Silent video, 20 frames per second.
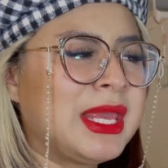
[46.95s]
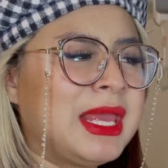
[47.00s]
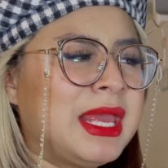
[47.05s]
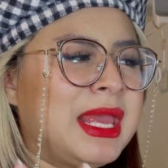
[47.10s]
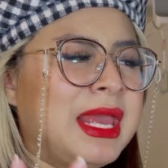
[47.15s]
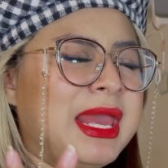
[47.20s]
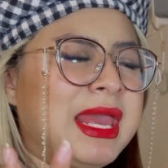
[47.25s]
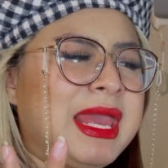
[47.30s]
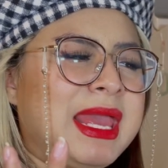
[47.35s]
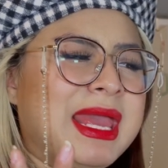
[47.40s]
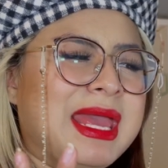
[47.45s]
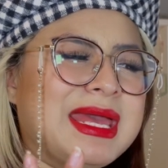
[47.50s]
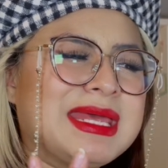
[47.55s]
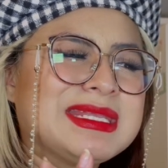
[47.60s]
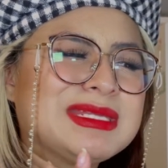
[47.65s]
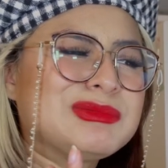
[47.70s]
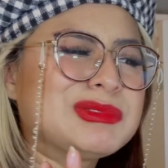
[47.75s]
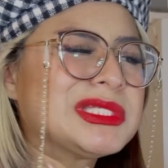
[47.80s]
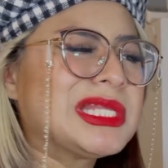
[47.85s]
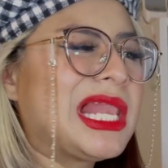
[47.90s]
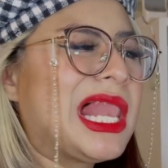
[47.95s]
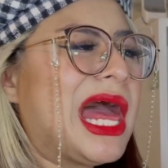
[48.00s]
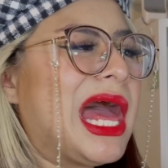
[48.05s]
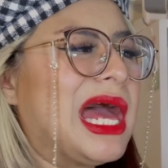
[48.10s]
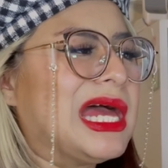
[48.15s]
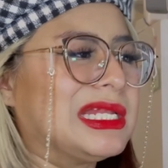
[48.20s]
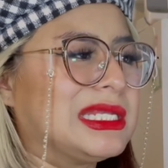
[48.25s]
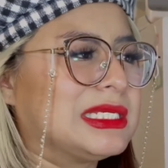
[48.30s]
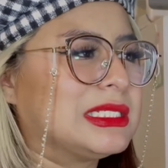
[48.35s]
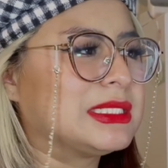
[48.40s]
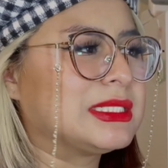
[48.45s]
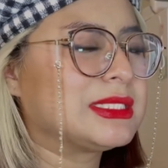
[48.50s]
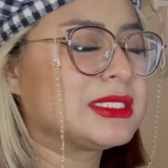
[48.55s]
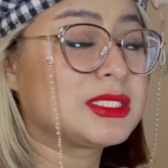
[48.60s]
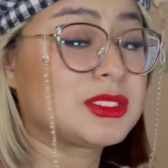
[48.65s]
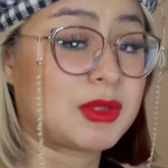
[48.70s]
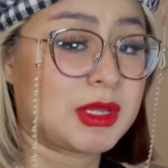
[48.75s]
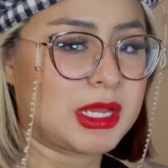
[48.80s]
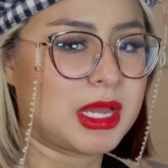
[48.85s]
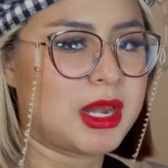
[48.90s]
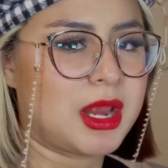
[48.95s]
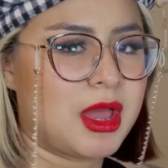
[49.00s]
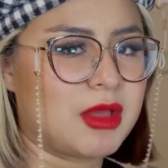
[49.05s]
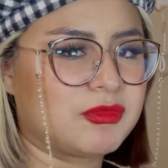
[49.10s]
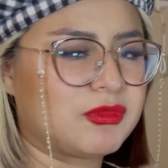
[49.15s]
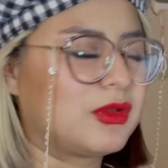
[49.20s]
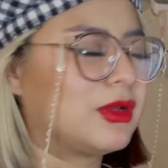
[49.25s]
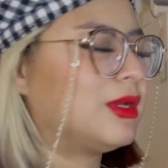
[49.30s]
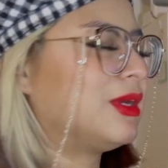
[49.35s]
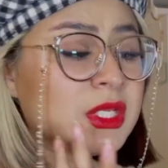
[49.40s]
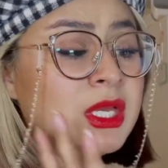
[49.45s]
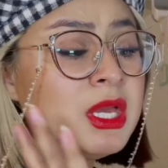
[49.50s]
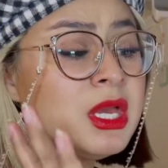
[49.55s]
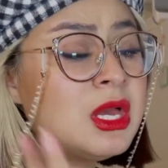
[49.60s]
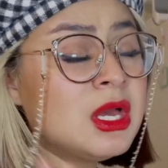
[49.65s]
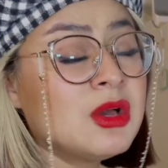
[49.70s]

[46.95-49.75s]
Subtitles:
and it was a lot, so I got off.